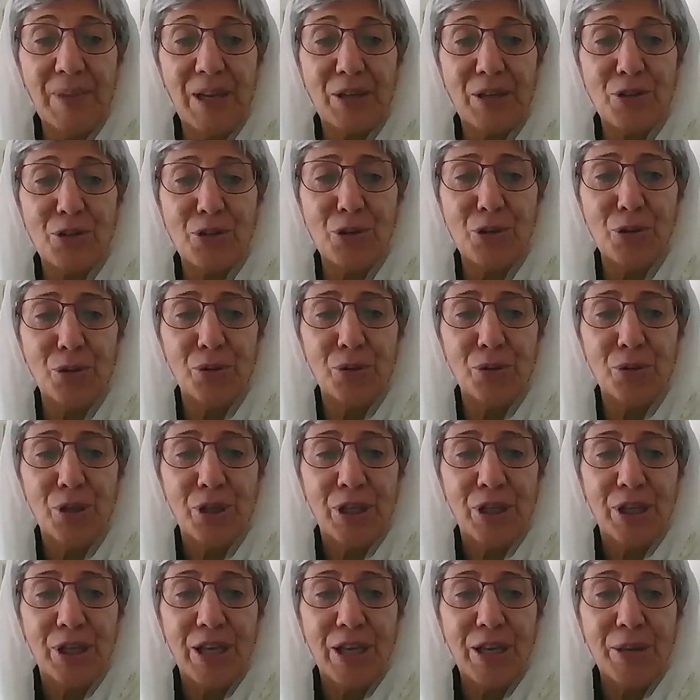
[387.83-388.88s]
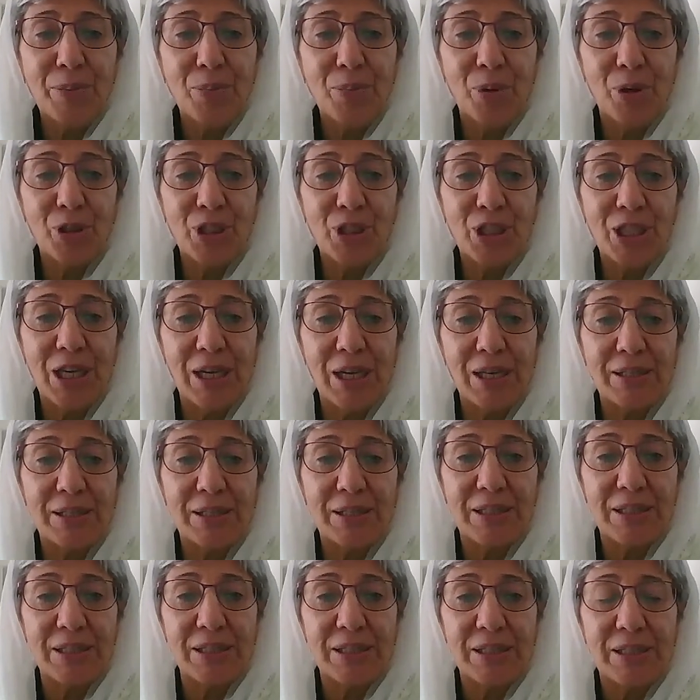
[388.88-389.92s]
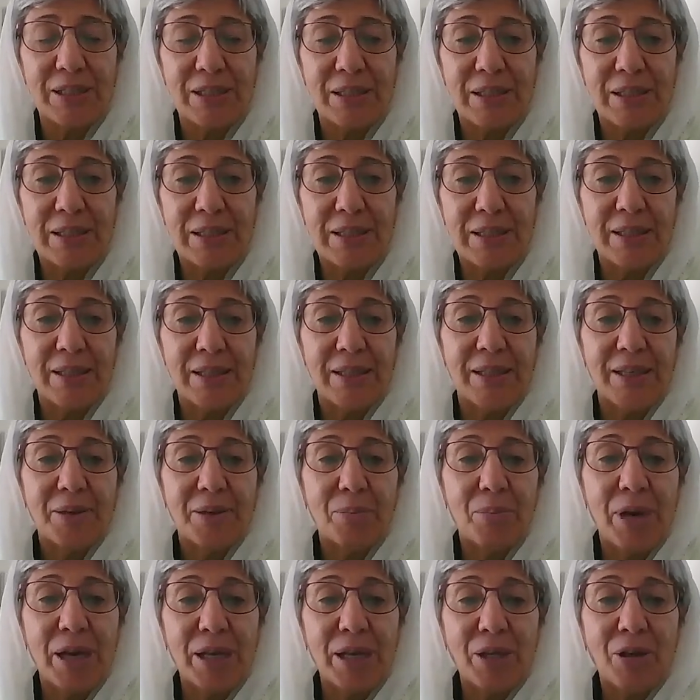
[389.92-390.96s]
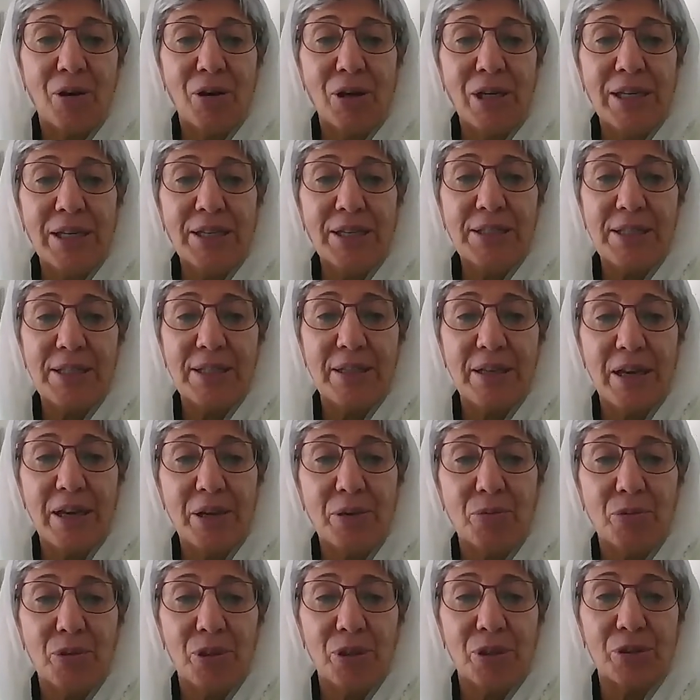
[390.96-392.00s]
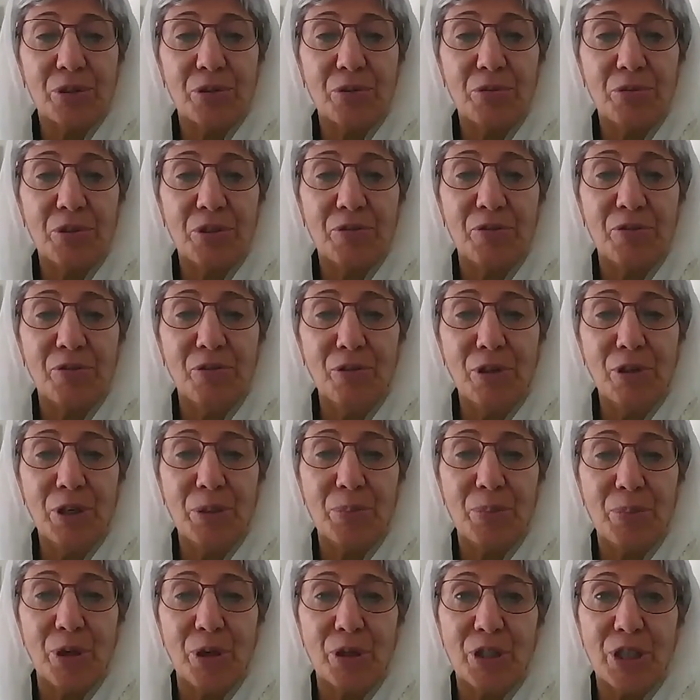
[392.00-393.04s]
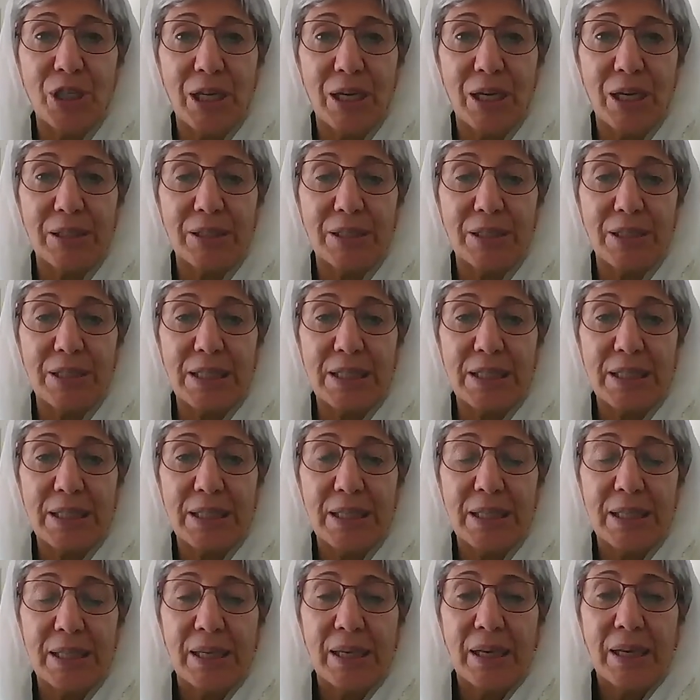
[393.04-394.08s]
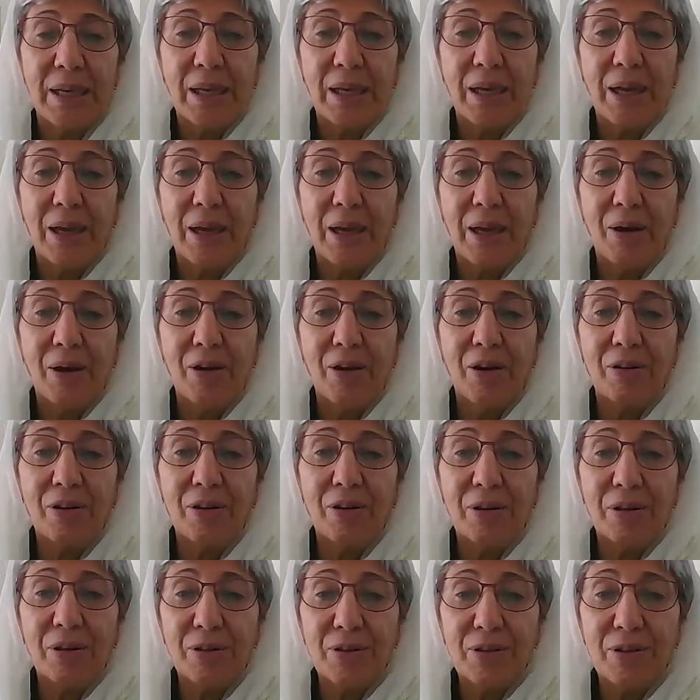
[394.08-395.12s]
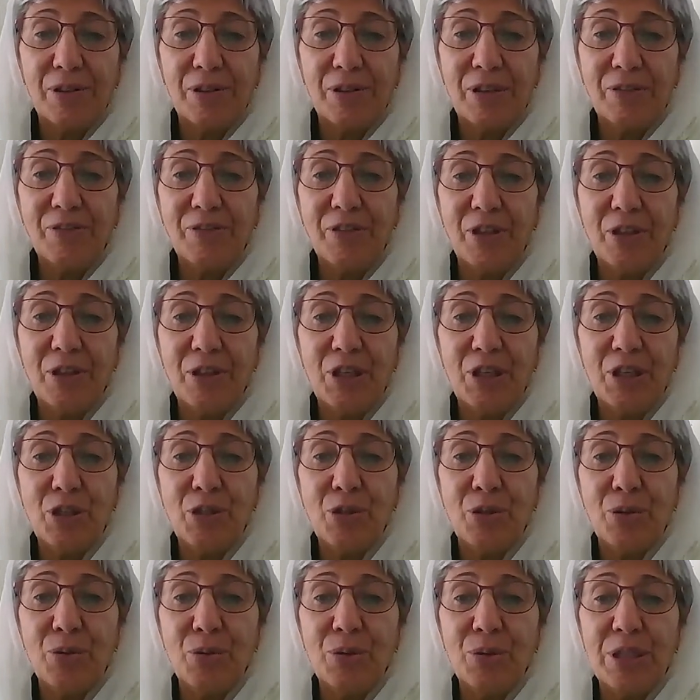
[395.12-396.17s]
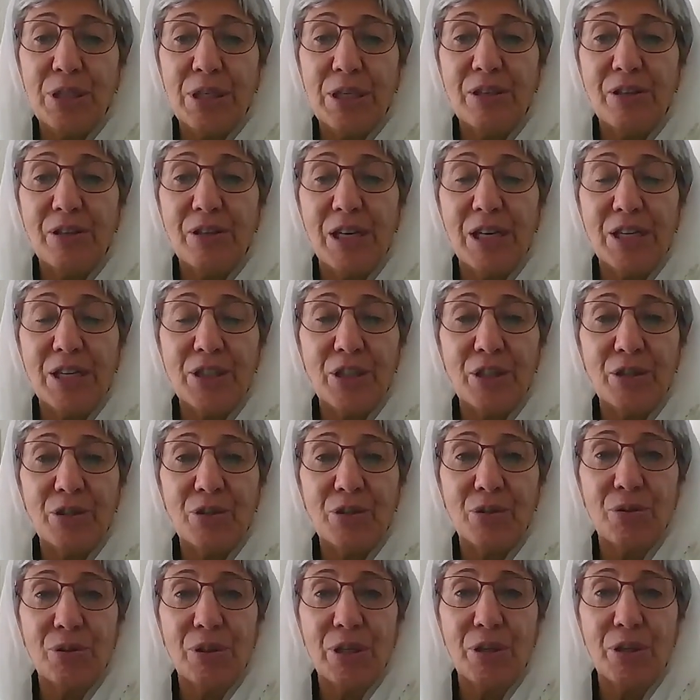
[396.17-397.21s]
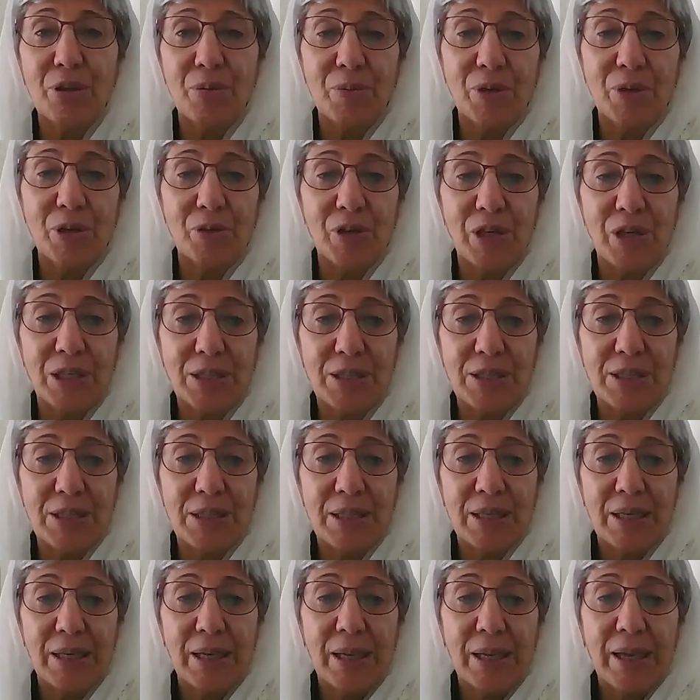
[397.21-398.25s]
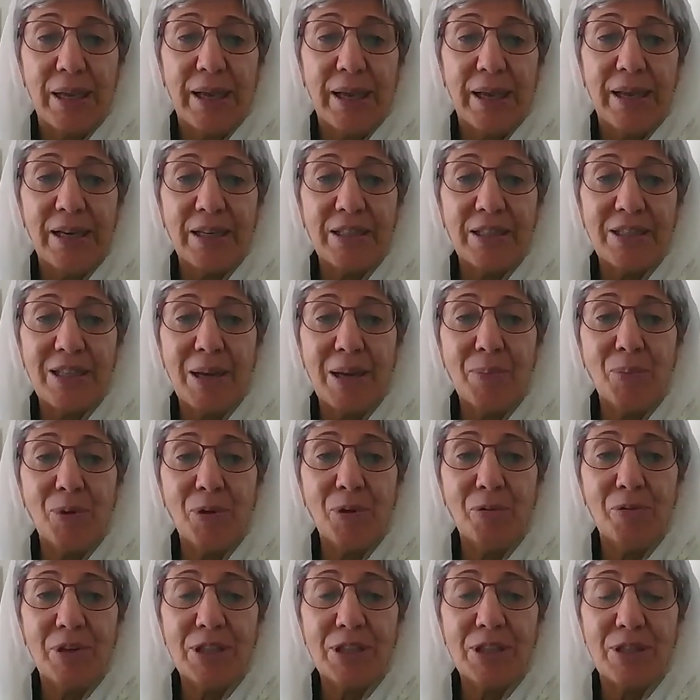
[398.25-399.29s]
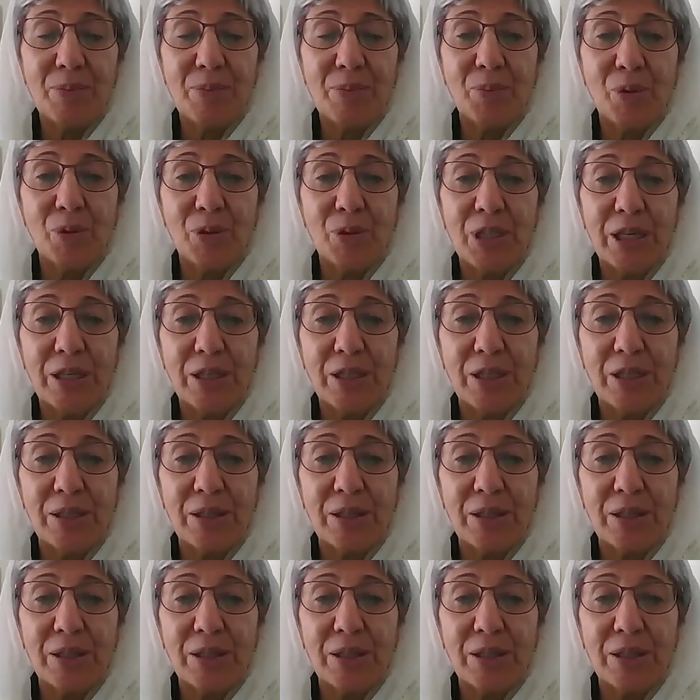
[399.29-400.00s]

2, impartiality. My colleagues and I worked with full impartiality on different issues in relation to the human rights. An example was to protect